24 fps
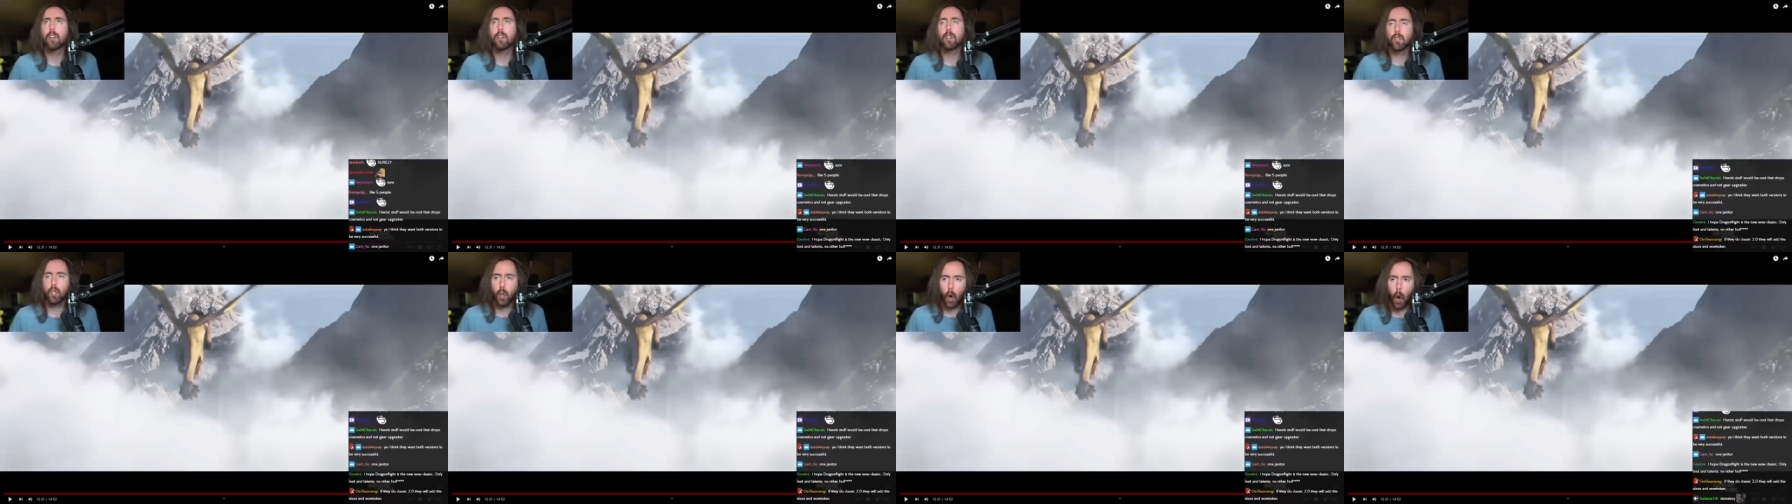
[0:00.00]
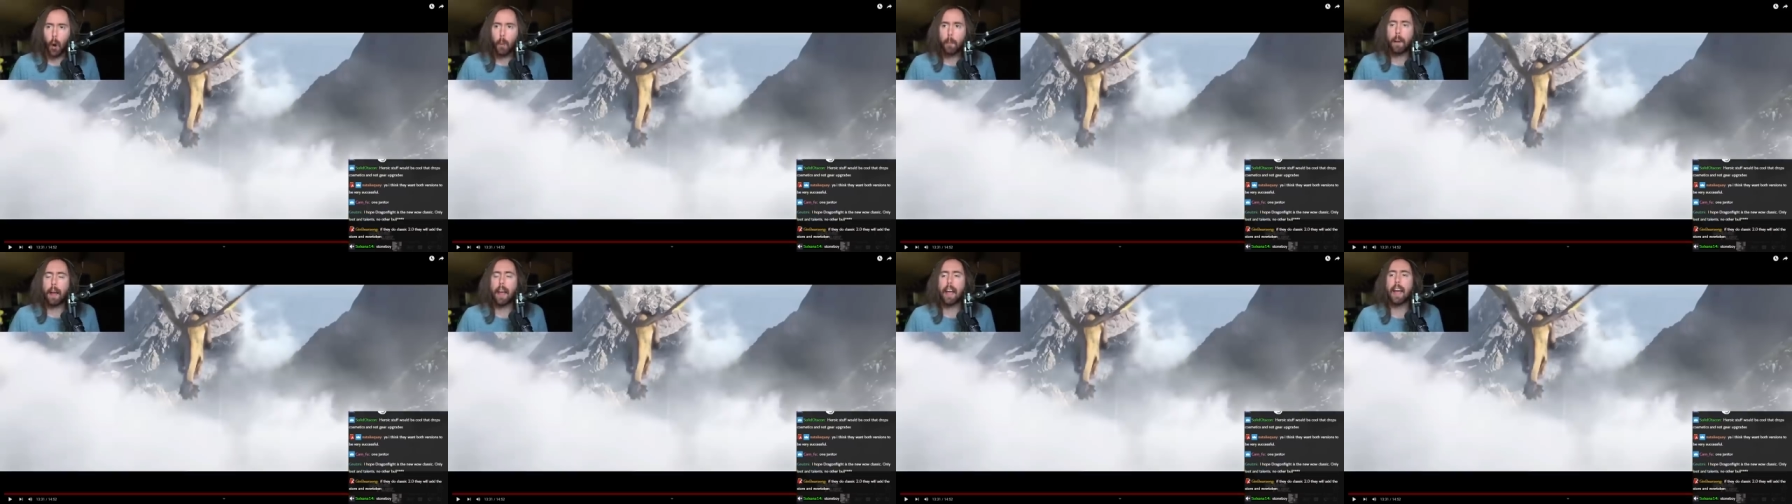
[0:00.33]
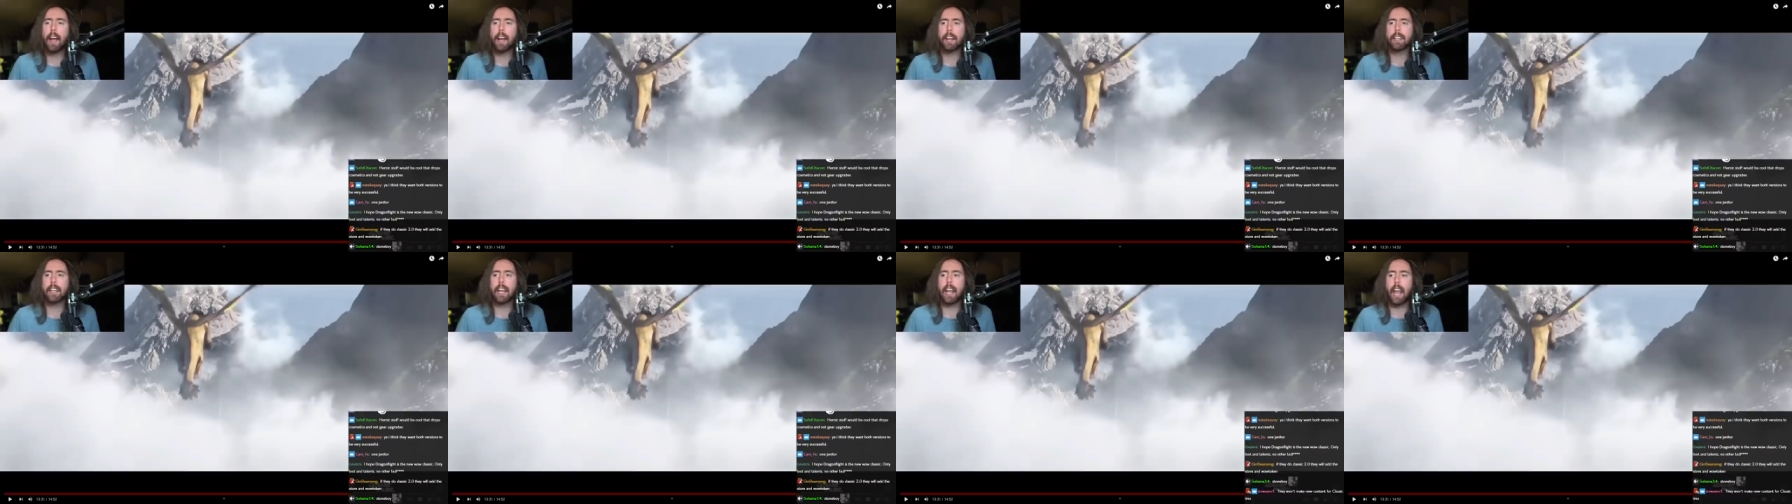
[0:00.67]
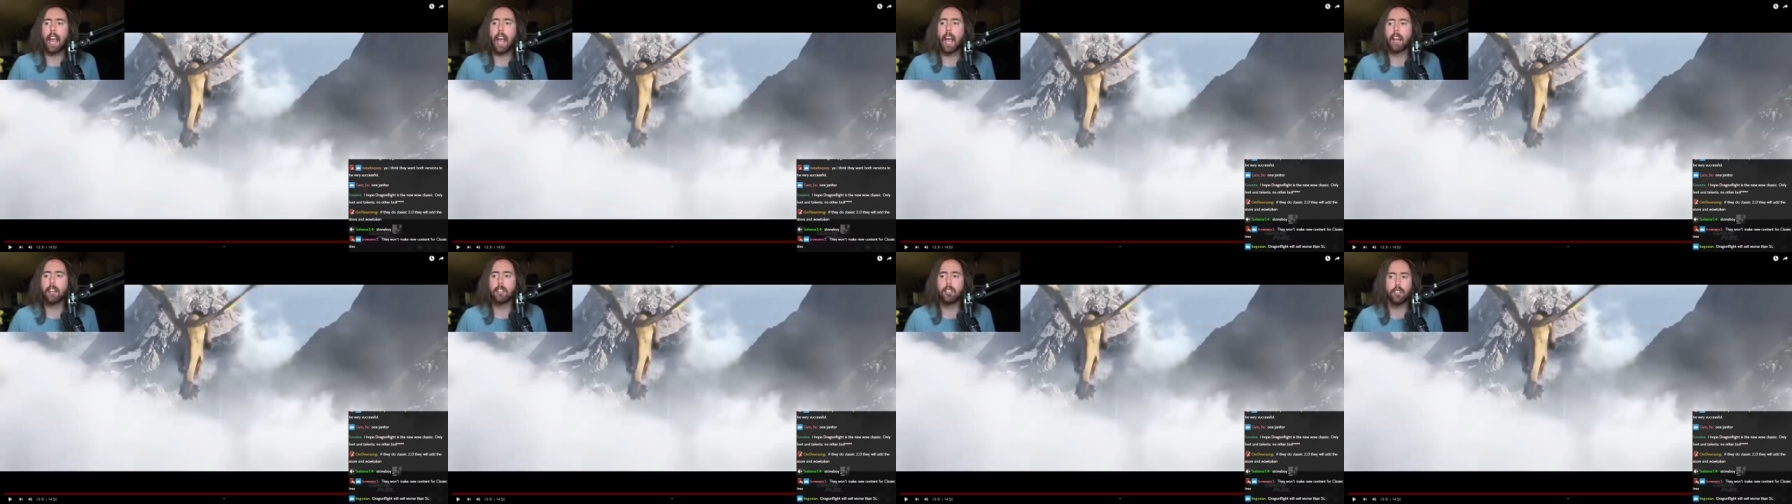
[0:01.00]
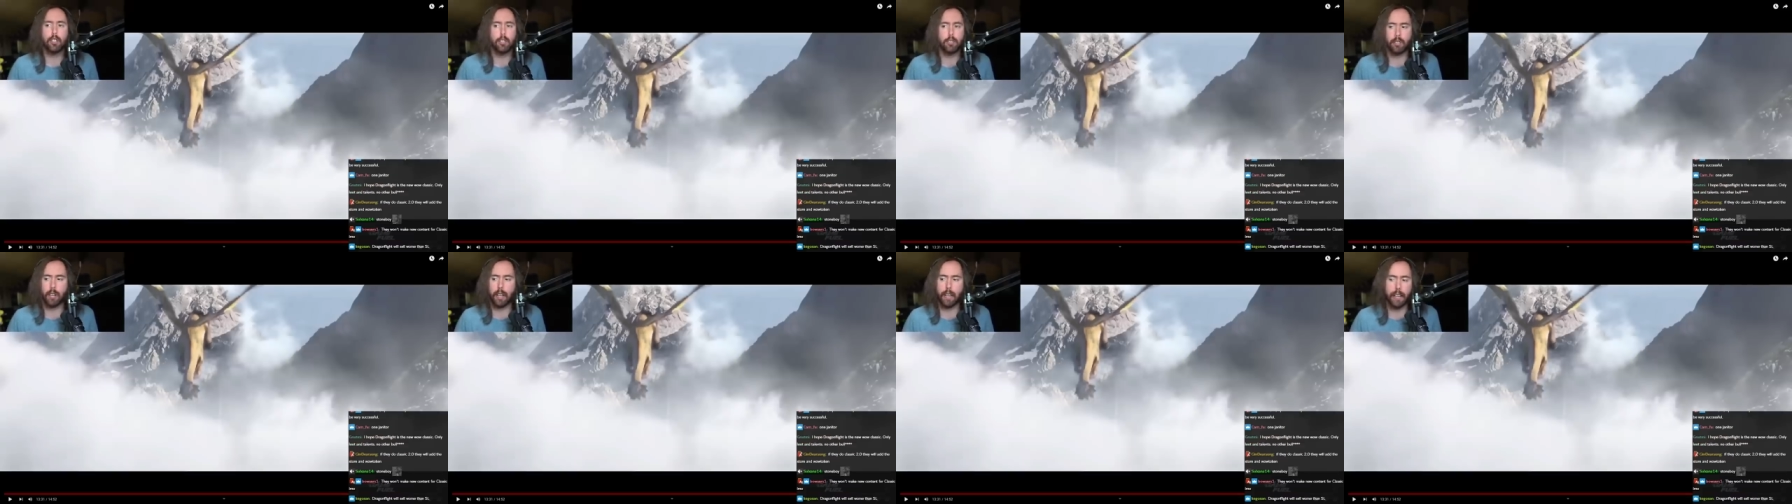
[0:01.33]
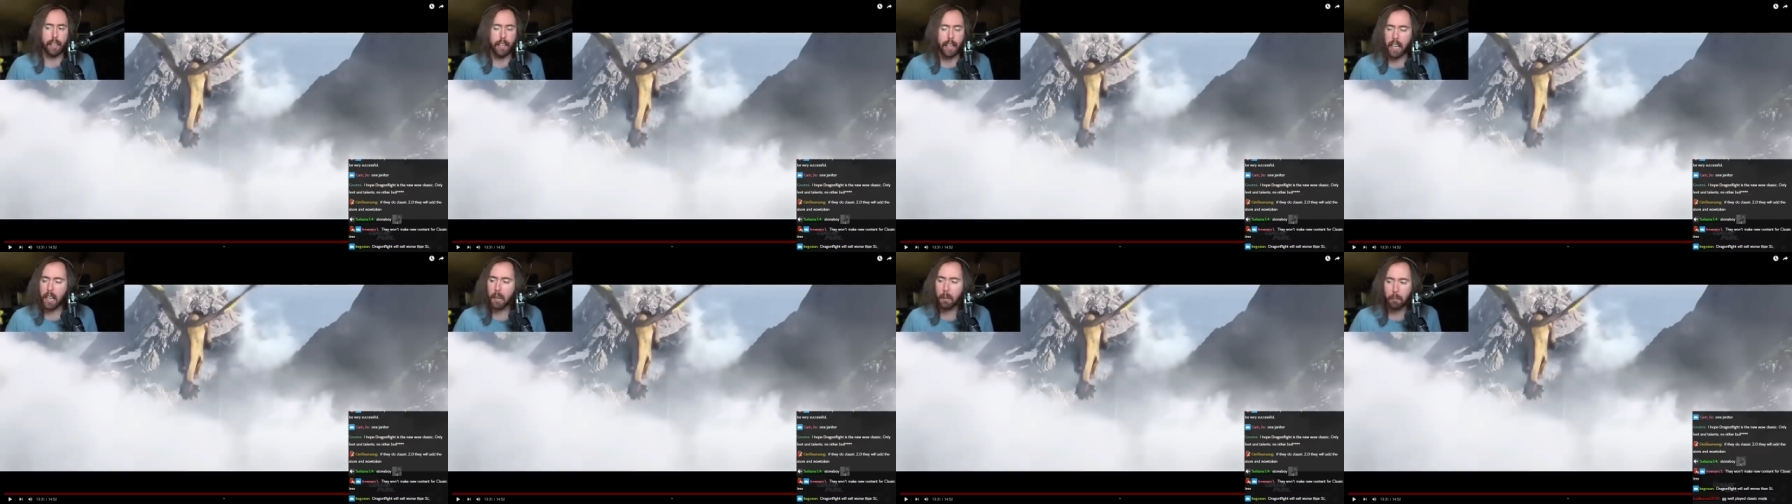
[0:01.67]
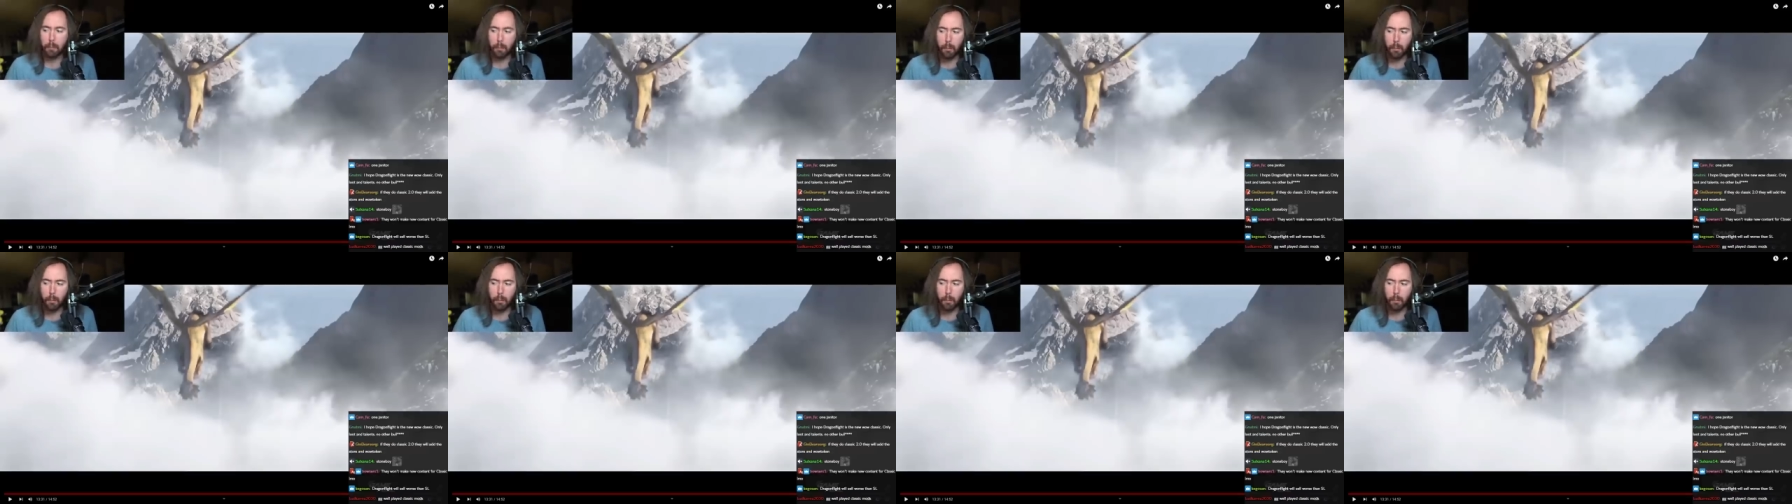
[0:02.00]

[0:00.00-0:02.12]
go back and just, like, keep